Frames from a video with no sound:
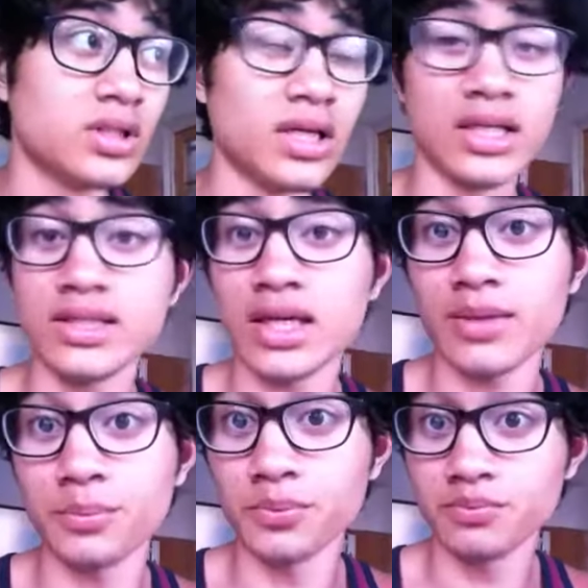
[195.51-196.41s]
and then take
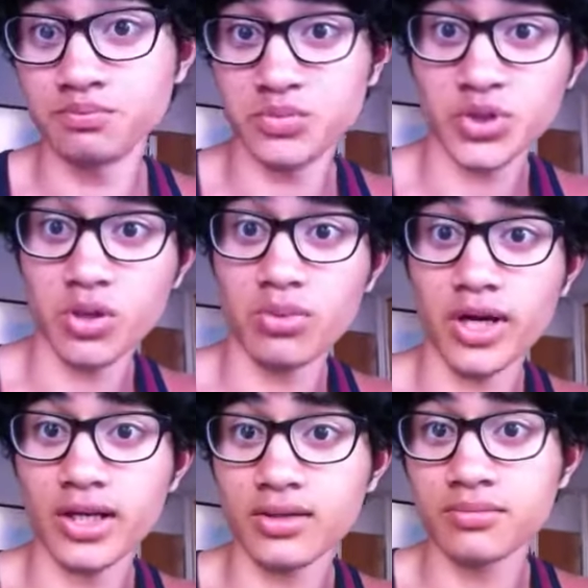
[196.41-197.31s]
a short
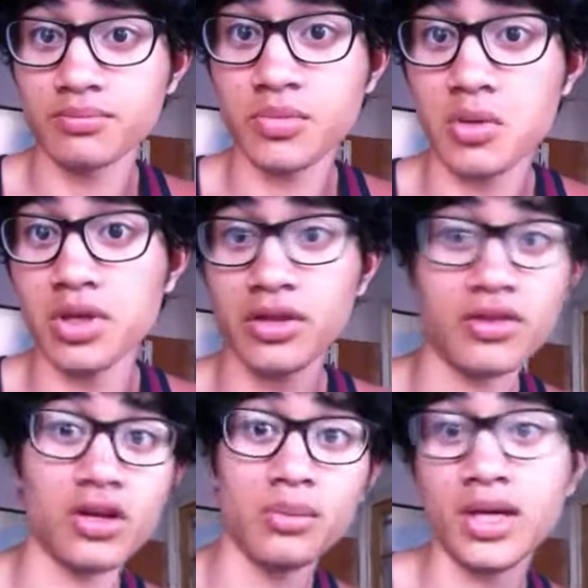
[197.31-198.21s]
break, probably
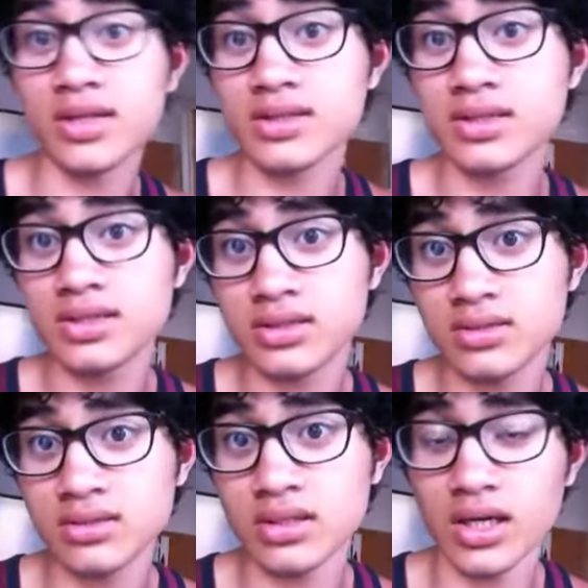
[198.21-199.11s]
30
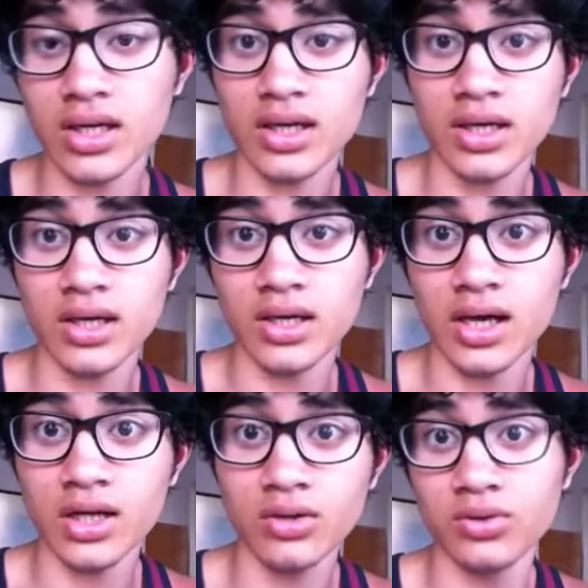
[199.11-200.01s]
minutes.
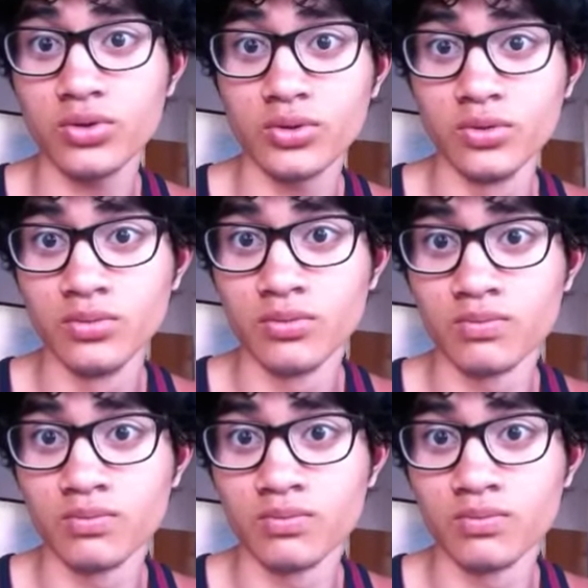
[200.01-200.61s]
I don't do